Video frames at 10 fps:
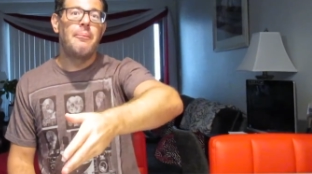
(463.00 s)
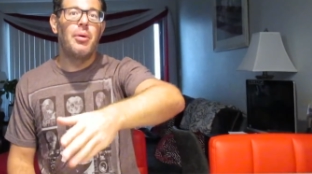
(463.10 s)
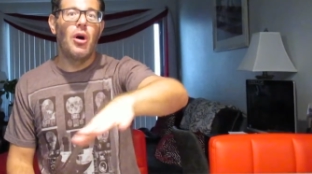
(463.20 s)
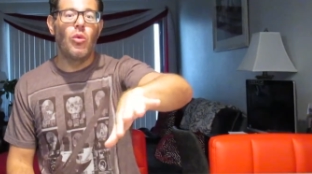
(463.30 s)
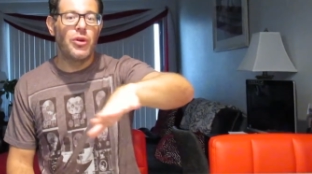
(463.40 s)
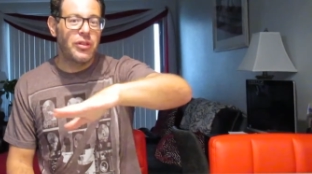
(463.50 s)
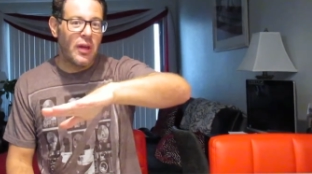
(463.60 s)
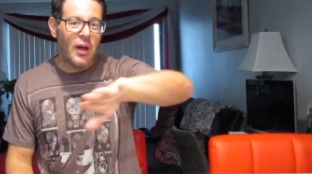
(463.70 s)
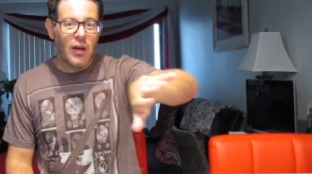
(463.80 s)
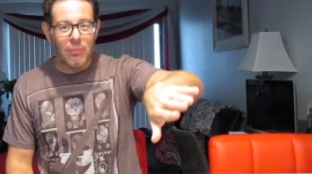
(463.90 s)
but with
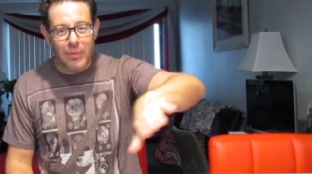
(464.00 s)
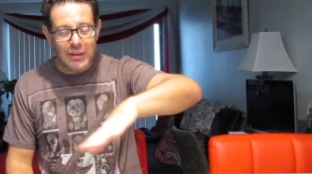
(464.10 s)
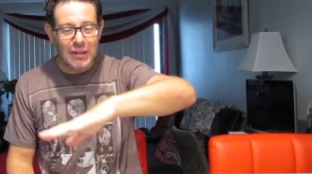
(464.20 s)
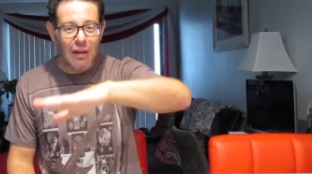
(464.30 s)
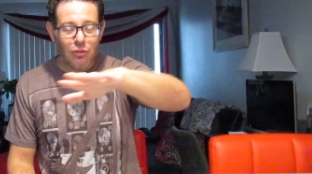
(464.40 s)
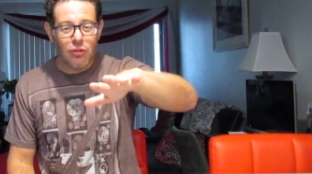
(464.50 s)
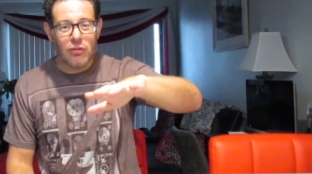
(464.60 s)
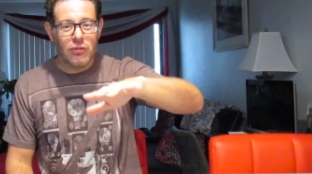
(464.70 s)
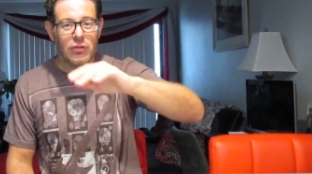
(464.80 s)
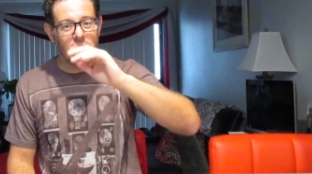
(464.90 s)

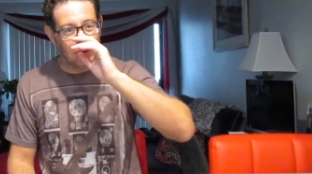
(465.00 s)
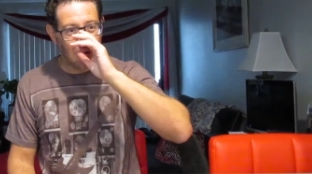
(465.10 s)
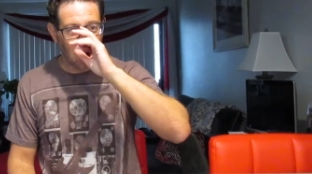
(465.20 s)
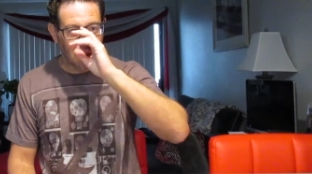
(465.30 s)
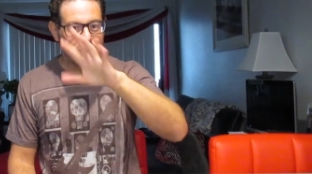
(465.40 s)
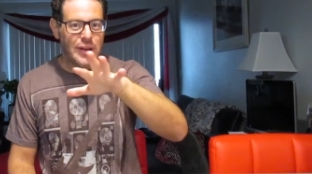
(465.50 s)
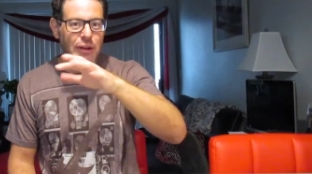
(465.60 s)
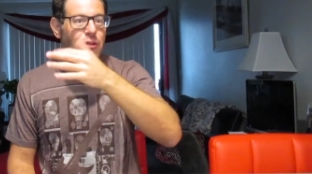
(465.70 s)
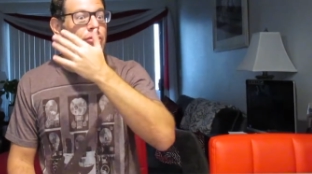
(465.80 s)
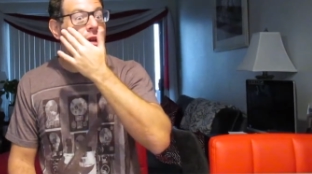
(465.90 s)
mid-level,
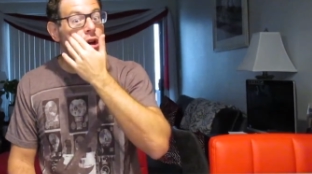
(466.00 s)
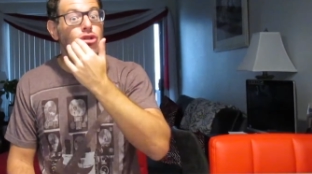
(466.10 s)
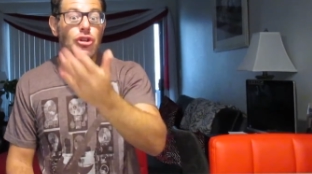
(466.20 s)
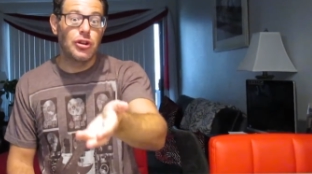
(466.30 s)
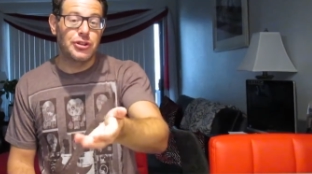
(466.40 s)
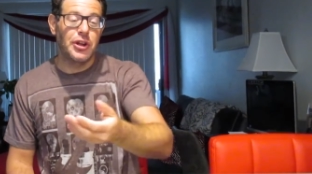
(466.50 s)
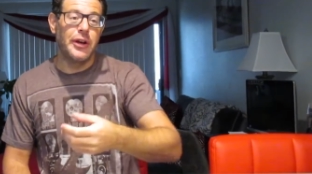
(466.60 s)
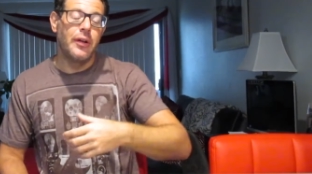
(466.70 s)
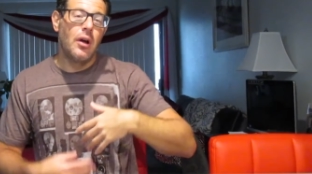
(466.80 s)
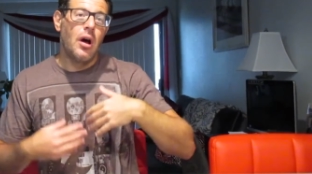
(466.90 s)
contenders, she looks
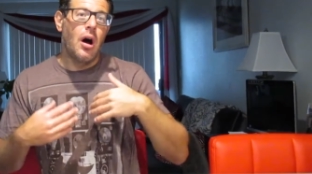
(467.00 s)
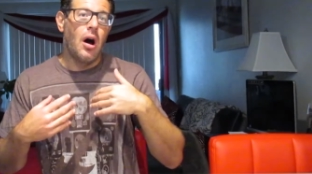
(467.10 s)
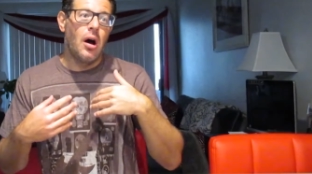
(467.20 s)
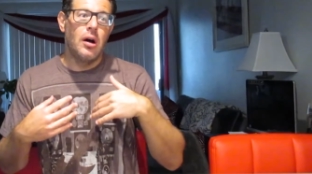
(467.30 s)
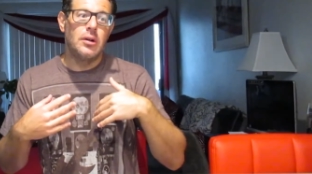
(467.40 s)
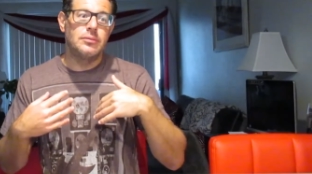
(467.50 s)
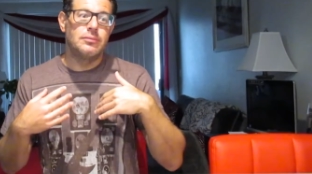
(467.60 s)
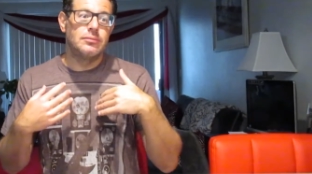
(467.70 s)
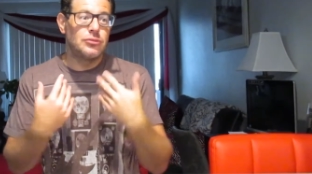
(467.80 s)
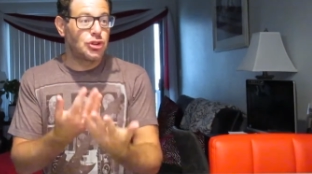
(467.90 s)
good.
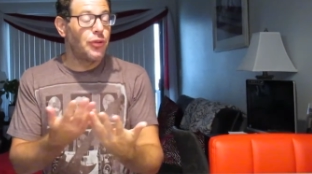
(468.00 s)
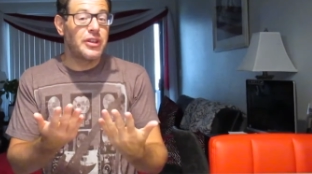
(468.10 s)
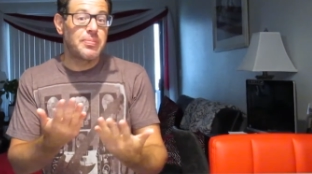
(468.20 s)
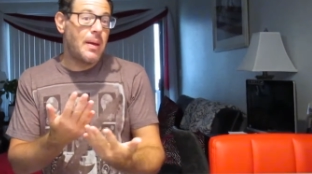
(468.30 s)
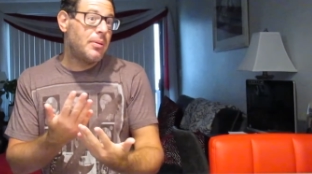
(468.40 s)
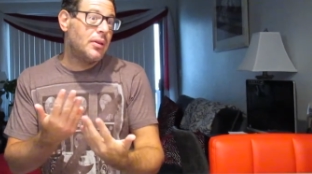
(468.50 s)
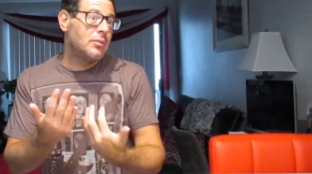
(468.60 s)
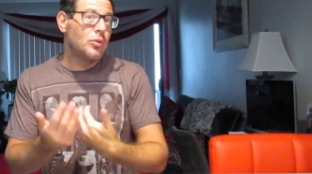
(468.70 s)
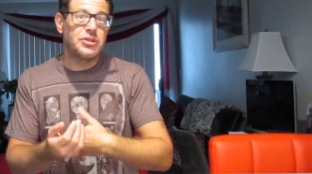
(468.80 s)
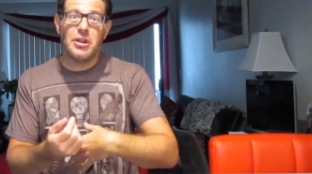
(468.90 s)
So this
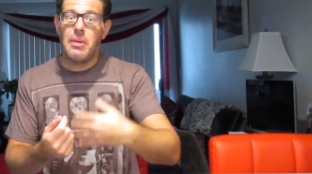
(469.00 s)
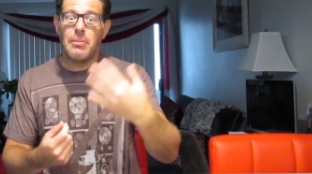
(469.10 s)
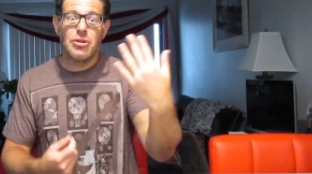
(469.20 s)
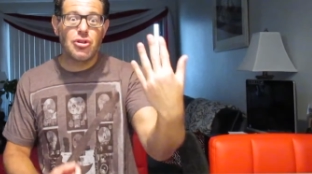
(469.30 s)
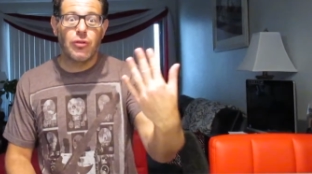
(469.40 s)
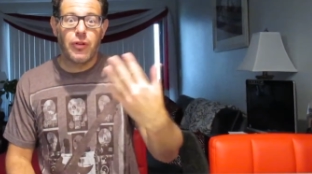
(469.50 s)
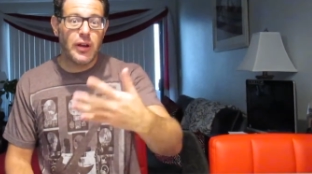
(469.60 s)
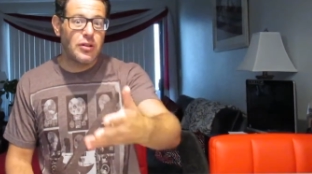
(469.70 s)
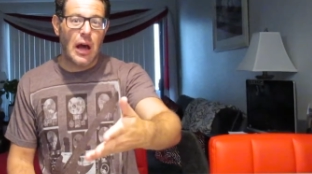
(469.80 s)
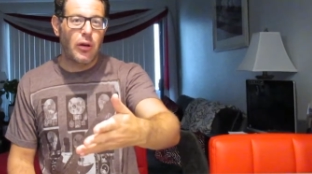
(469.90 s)
we'll see, maybe she'll
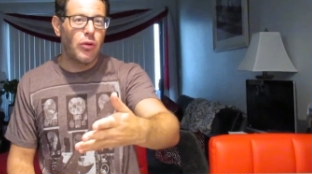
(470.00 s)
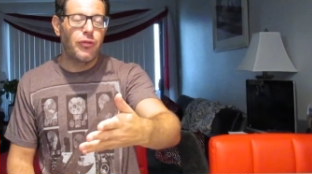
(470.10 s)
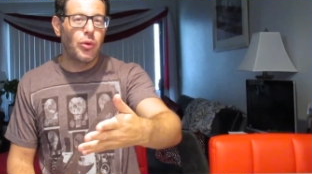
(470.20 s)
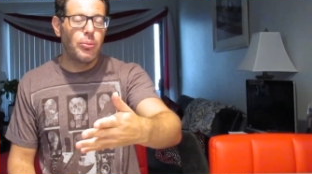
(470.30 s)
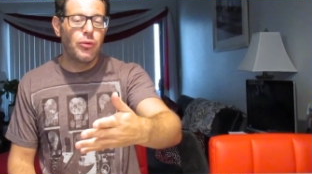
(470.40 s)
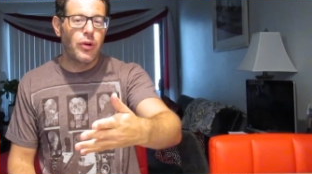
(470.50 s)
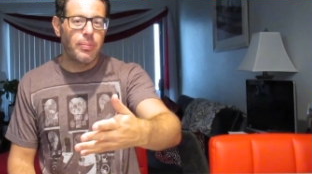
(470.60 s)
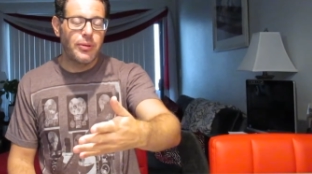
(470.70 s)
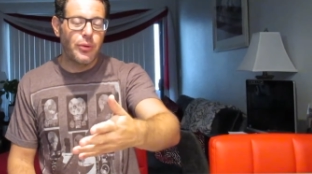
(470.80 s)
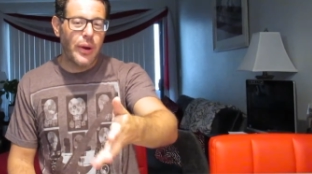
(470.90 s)
fight. I don't know if we'll move her
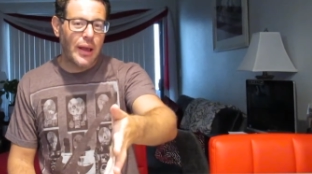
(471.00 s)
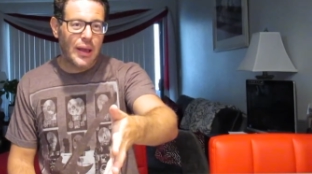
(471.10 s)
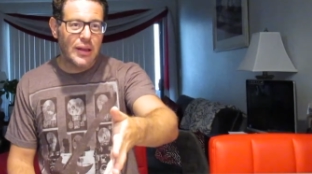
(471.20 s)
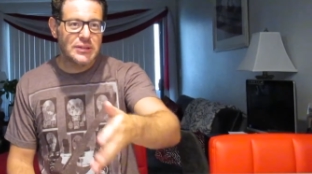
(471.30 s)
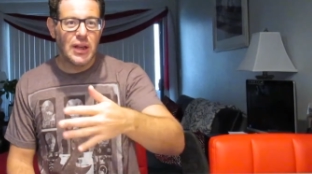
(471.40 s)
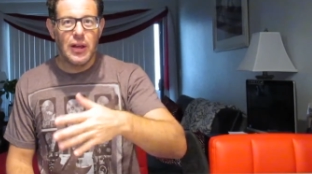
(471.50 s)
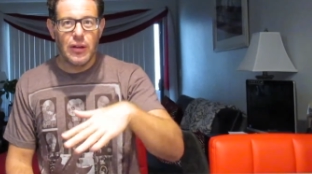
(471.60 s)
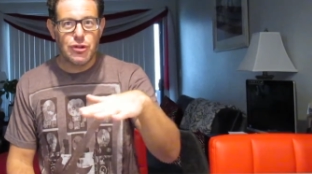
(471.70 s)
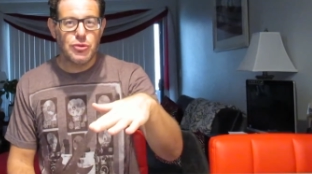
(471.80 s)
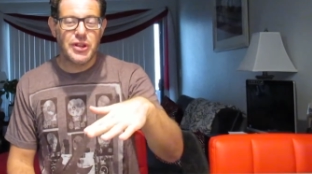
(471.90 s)
up in the rankings.
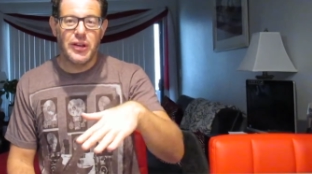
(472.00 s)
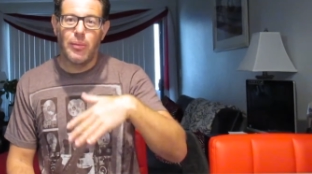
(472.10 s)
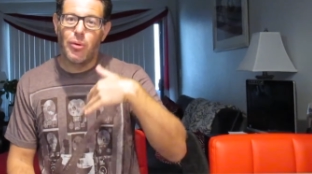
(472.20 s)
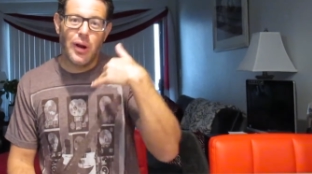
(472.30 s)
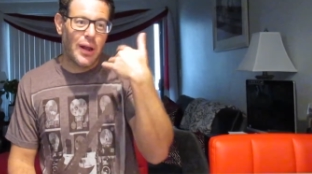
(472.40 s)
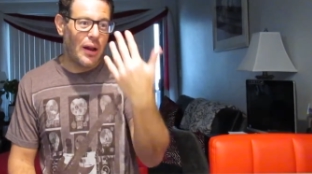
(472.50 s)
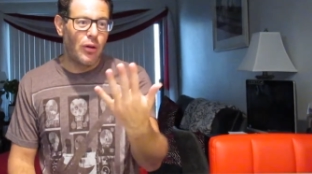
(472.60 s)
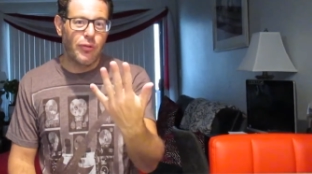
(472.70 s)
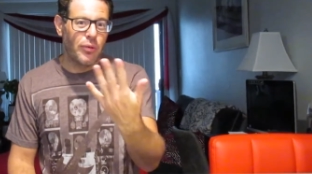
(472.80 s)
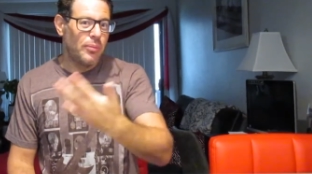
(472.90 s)
She was at number 8. I
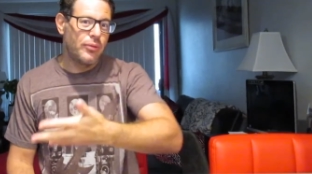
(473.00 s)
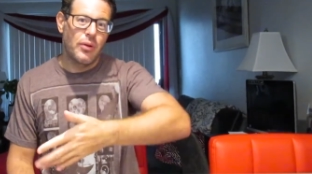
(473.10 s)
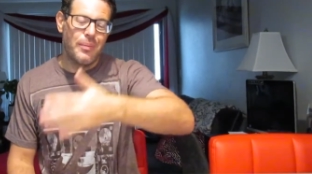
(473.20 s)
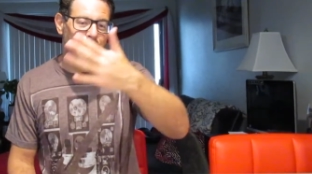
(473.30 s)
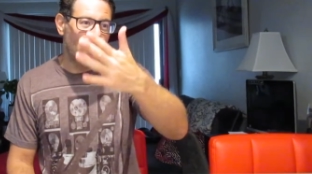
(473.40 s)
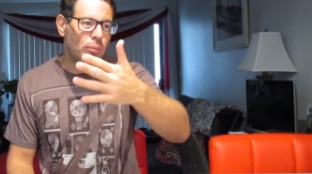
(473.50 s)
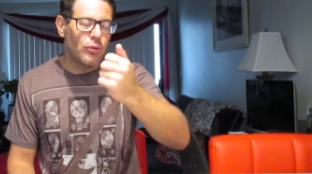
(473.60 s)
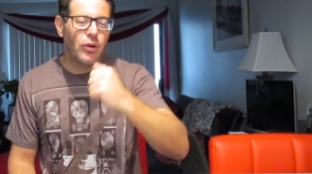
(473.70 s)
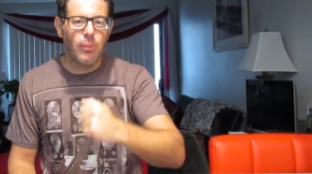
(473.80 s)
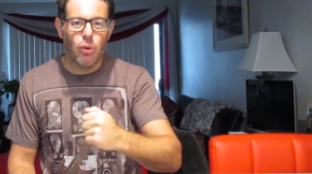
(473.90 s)
don't know if we'll move her up. Maybe we'll
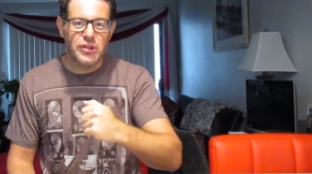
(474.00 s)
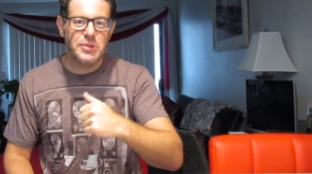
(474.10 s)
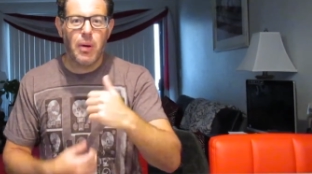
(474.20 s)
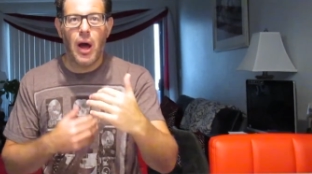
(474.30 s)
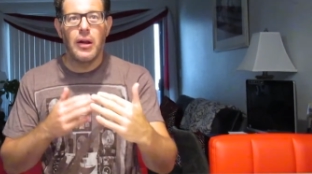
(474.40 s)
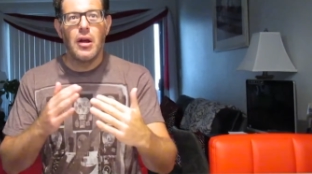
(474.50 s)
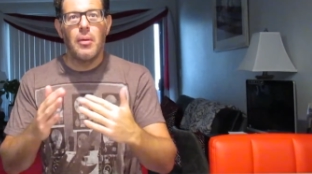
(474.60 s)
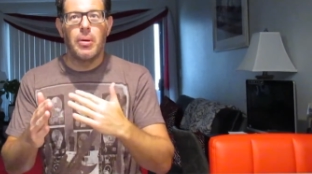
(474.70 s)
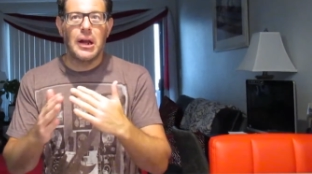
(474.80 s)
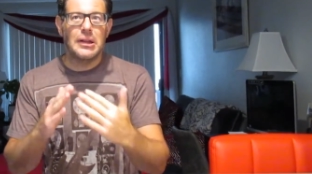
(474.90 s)
move her up 1 spot.
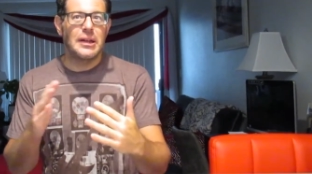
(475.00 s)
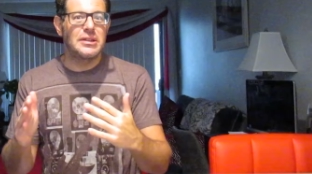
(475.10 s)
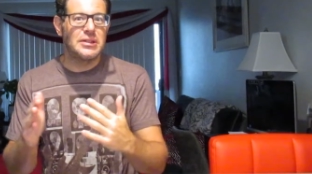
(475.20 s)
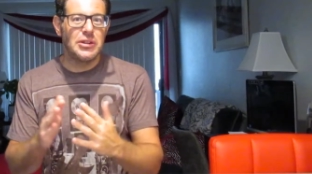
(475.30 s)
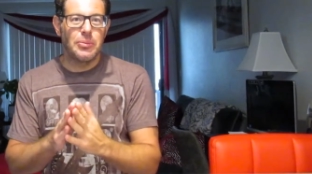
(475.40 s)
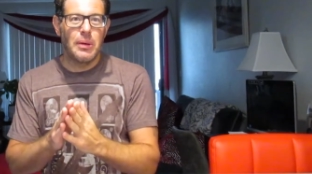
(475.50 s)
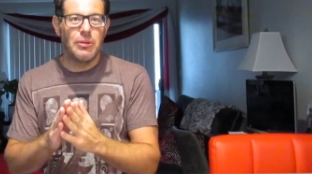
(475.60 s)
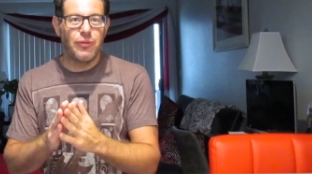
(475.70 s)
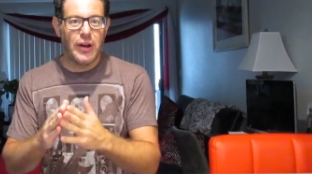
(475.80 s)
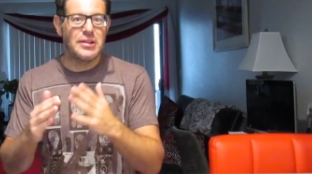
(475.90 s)
But I'd like to see her maybe
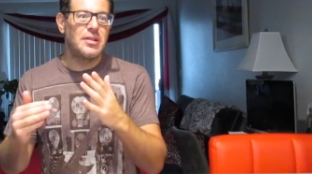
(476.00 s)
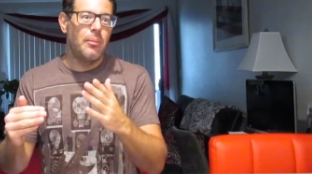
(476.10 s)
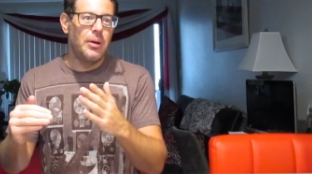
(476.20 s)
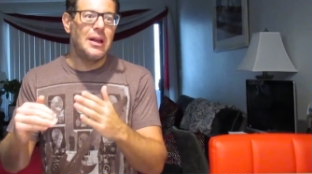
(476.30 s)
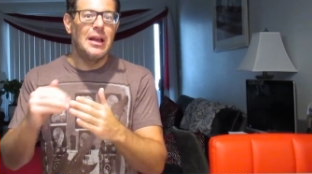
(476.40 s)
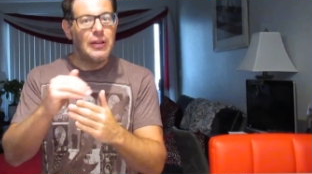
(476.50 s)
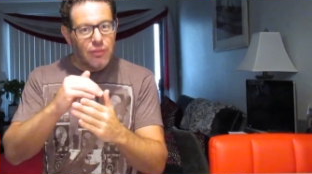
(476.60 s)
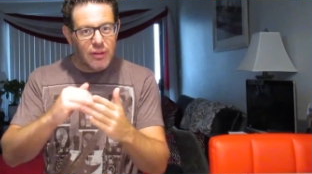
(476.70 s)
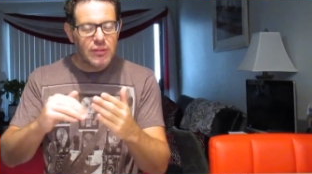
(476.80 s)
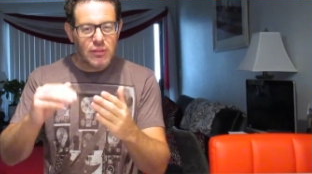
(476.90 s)
fight somebody in
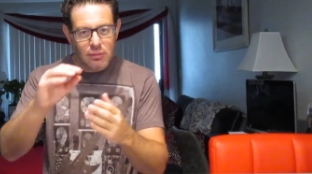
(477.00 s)
the